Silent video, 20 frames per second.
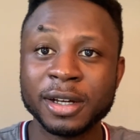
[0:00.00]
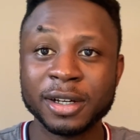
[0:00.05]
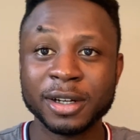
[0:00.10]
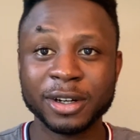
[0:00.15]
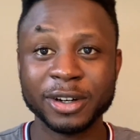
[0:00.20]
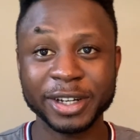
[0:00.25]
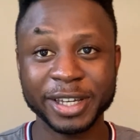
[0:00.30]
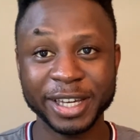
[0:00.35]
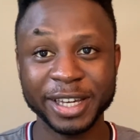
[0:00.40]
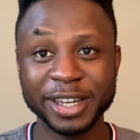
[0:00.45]

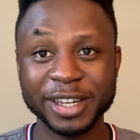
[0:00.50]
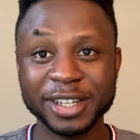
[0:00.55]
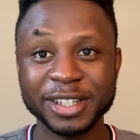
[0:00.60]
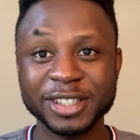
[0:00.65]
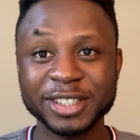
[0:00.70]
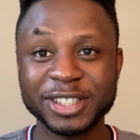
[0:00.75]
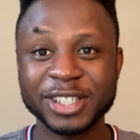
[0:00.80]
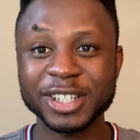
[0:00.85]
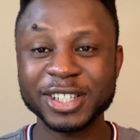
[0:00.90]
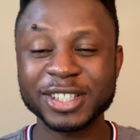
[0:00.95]
okay,
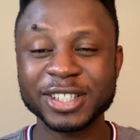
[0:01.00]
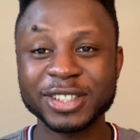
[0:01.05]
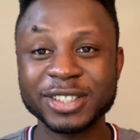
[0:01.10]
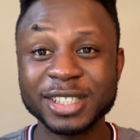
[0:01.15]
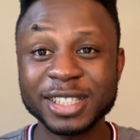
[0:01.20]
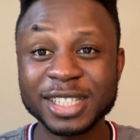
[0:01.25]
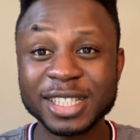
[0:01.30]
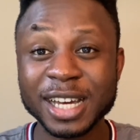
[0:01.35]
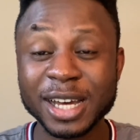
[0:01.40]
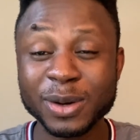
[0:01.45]
just
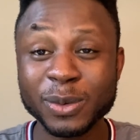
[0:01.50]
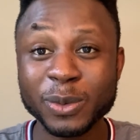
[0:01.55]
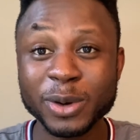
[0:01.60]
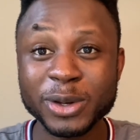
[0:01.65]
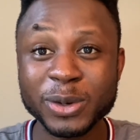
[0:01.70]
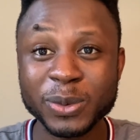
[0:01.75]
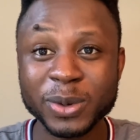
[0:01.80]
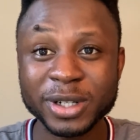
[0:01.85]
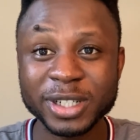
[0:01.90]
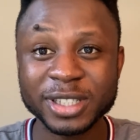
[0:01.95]
understand what you
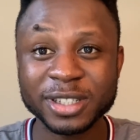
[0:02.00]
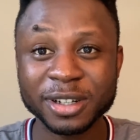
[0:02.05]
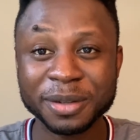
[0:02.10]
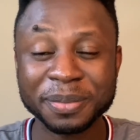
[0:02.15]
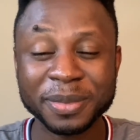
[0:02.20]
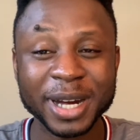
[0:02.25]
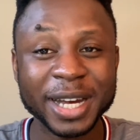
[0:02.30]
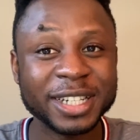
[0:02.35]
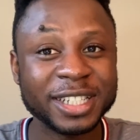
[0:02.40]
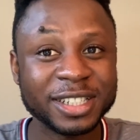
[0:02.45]
want to talk
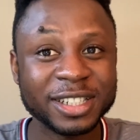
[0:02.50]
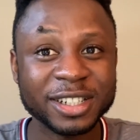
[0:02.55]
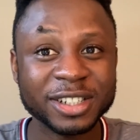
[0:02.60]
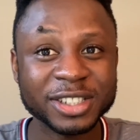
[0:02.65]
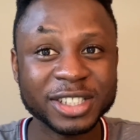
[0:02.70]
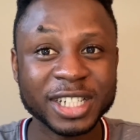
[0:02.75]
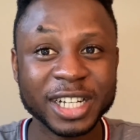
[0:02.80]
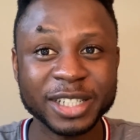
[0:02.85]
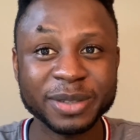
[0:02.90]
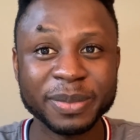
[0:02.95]
about. I did not
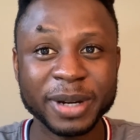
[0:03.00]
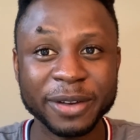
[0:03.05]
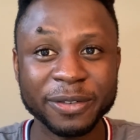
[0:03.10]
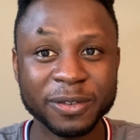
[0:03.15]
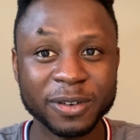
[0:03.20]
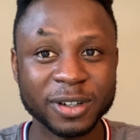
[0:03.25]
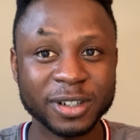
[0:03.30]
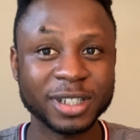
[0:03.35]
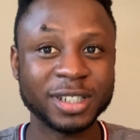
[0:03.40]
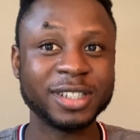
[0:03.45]
charge my
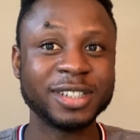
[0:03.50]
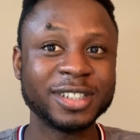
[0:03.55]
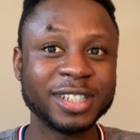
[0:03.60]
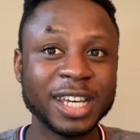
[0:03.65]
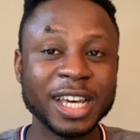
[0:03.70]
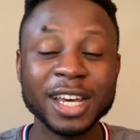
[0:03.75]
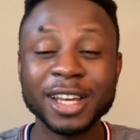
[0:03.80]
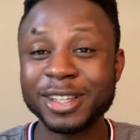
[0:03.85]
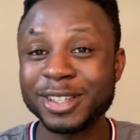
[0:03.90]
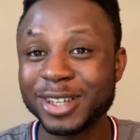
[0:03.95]
phone.
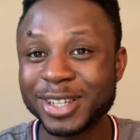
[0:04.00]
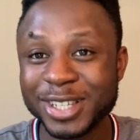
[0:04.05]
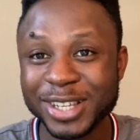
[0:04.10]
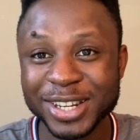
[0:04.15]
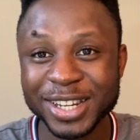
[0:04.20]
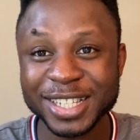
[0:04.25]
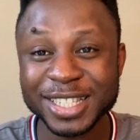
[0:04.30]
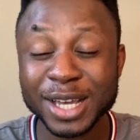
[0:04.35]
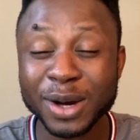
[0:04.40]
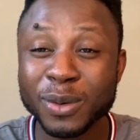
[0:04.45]
Just
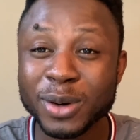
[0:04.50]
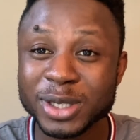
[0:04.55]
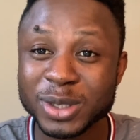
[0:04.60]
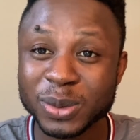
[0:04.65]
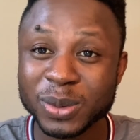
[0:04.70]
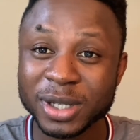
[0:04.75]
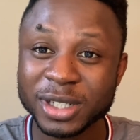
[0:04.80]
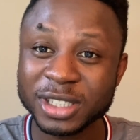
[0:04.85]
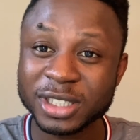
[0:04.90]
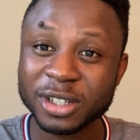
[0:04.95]
understand what you
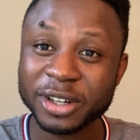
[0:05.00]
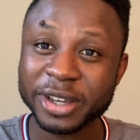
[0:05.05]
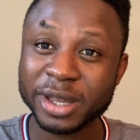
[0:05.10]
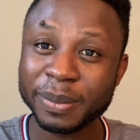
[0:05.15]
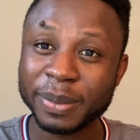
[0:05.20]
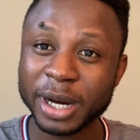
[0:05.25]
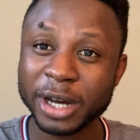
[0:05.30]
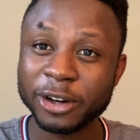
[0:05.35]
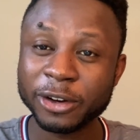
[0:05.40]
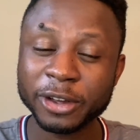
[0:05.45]
want to talk
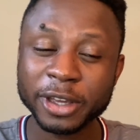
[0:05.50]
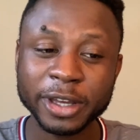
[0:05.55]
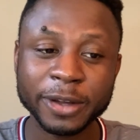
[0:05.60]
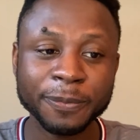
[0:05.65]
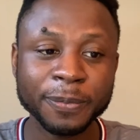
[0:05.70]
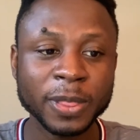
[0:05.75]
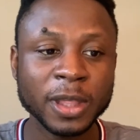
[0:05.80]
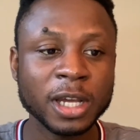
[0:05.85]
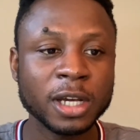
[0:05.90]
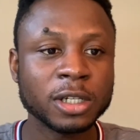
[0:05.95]
about, okay?
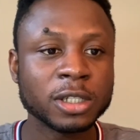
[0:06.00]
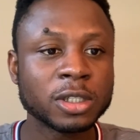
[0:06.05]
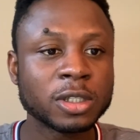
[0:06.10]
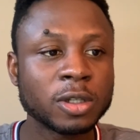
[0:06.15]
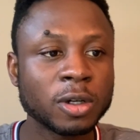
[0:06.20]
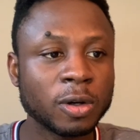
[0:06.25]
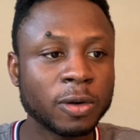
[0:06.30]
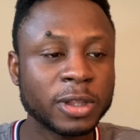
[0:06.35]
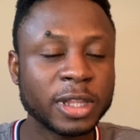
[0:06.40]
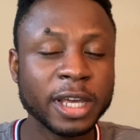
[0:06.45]

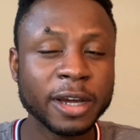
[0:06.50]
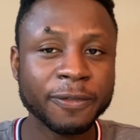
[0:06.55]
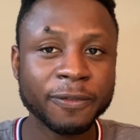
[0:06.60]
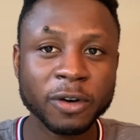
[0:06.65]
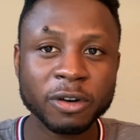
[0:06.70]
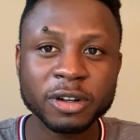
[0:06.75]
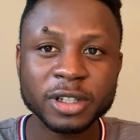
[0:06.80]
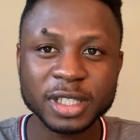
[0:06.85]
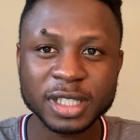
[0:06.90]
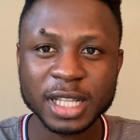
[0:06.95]
So take
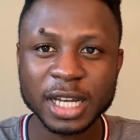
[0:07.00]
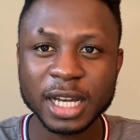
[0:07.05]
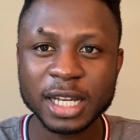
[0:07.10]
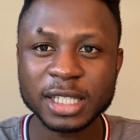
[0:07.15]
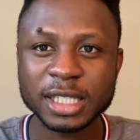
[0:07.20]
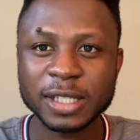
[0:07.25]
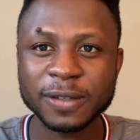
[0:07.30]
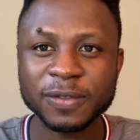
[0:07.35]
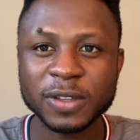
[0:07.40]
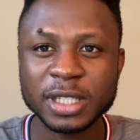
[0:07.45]
for instance,
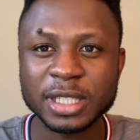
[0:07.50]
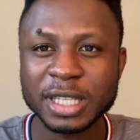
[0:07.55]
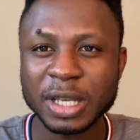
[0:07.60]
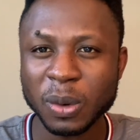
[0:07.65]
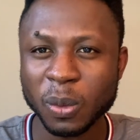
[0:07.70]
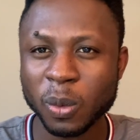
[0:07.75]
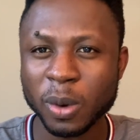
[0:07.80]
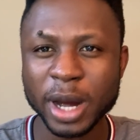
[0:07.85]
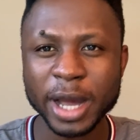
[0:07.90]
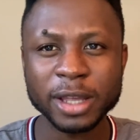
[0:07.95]
if they say,
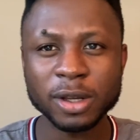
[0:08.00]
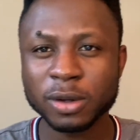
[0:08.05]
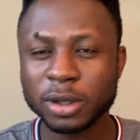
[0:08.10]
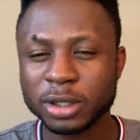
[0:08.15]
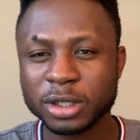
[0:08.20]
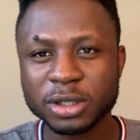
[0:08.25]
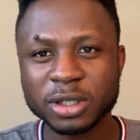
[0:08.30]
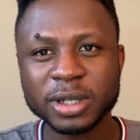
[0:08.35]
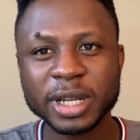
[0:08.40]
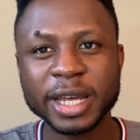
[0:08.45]
why are you going
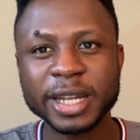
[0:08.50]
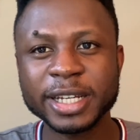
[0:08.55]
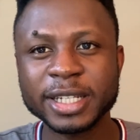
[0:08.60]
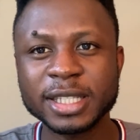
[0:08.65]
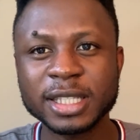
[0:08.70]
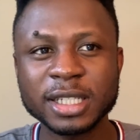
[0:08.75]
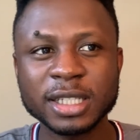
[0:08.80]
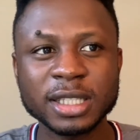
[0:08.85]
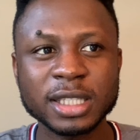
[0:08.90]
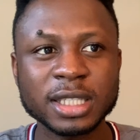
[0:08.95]
to the United
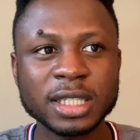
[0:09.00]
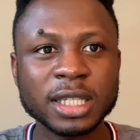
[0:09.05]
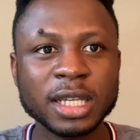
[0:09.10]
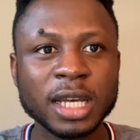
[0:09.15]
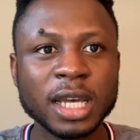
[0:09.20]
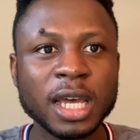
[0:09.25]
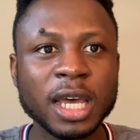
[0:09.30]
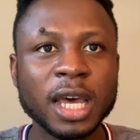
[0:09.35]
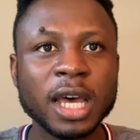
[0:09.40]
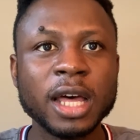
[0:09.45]
States?
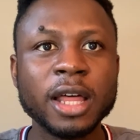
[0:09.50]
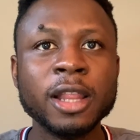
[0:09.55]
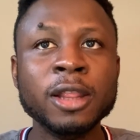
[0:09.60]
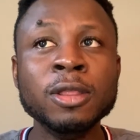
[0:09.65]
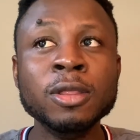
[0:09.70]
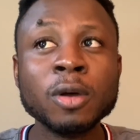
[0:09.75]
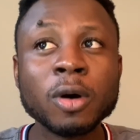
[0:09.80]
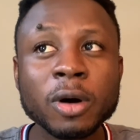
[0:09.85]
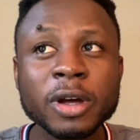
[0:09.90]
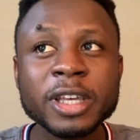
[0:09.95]

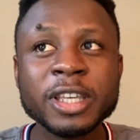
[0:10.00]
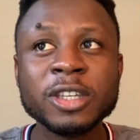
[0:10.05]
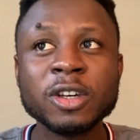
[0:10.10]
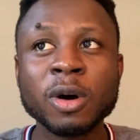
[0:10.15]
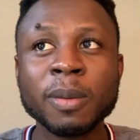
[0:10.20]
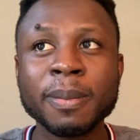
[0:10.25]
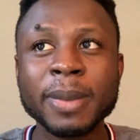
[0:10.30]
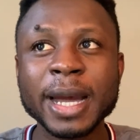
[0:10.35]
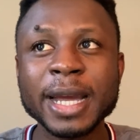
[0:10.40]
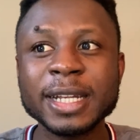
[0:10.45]
Know in your
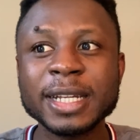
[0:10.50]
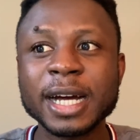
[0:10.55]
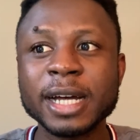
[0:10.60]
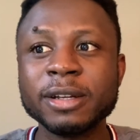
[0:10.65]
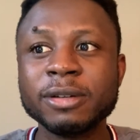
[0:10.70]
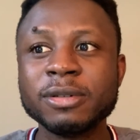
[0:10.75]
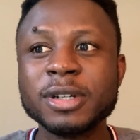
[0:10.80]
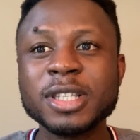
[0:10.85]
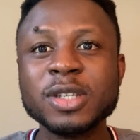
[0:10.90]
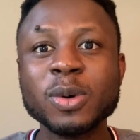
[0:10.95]
mind that the
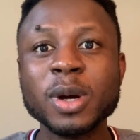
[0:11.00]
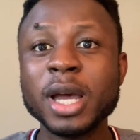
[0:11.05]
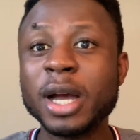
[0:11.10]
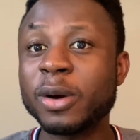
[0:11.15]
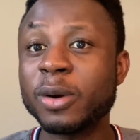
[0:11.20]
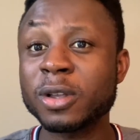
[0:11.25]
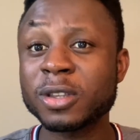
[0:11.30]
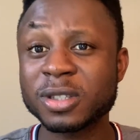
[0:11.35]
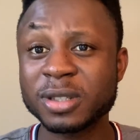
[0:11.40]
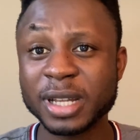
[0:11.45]
reason why you're
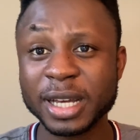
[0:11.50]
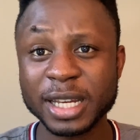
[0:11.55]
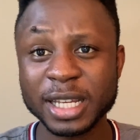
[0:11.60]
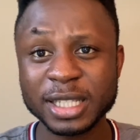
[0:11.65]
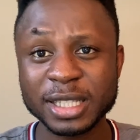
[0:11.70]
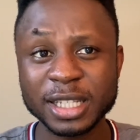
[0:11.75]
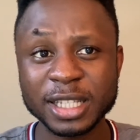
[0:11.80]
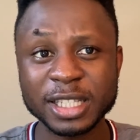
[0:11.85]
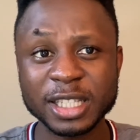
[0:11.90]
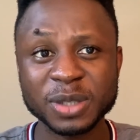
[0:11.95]
going to the United
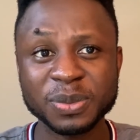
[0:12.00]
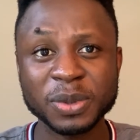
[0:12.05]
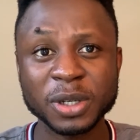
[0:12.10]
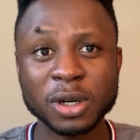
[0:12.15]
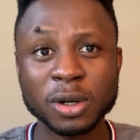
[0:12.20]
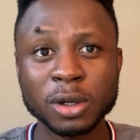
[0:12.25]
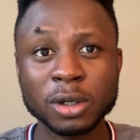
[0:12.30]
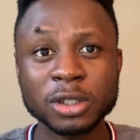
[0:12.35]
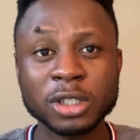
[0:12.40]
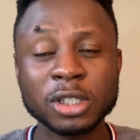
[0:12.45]
States is
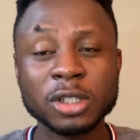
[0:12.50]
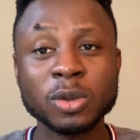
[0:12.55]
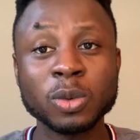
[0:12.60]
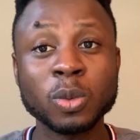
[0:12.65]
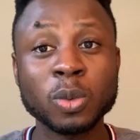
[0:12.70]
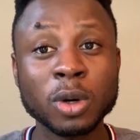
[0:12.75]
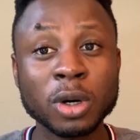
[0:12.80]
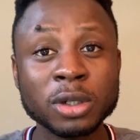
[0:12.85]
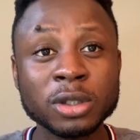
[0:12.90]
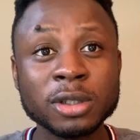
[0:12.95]
because you
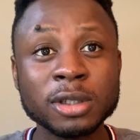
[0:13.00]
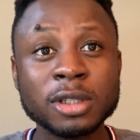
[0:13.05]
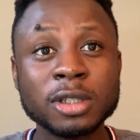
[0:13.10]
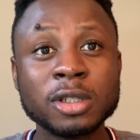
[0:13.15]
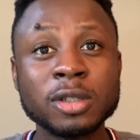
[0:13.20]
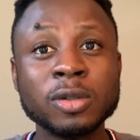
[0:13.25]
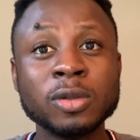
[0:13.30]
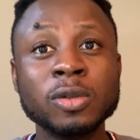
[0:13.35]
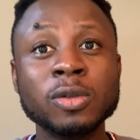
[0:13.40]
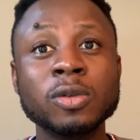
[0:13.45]
want
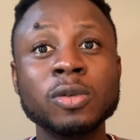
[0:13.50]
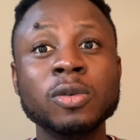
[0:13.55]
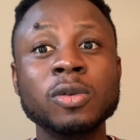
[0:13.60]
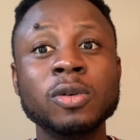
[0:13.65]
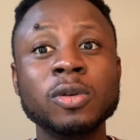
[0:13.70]
to